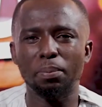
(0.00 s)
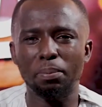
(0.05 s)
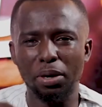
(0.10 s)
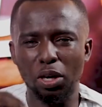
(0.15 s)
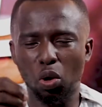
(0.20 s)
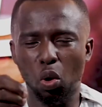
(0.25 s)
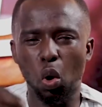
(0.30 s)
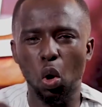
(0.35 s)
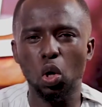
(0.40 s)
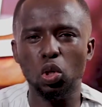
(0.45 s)

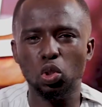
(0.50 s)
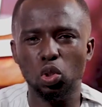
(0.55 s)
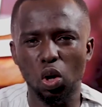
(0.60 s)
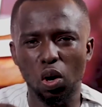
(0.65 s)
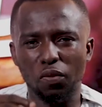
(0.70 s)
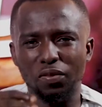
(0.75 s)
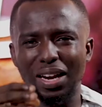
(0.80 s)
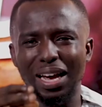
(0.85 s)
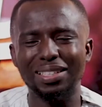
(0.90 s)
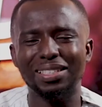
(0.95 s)
because
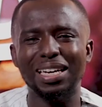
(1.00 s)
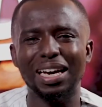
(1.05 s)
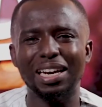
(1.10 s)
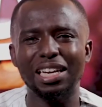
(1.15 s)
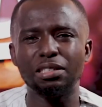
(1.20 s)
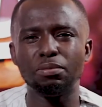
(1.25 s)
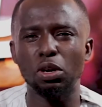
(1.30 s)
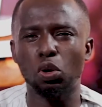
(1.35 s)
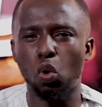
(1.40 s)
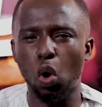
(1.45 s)
of that
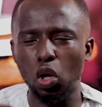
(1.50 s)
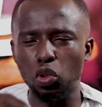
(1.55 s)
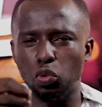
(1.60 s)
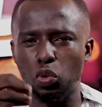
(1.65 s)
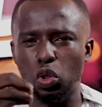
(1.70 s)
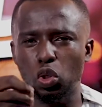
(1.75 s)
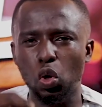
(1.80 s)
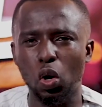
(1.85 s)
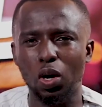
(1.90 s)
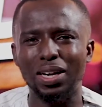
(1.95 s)
challenge.
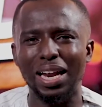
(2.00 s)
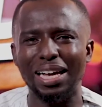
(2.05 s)
Because we know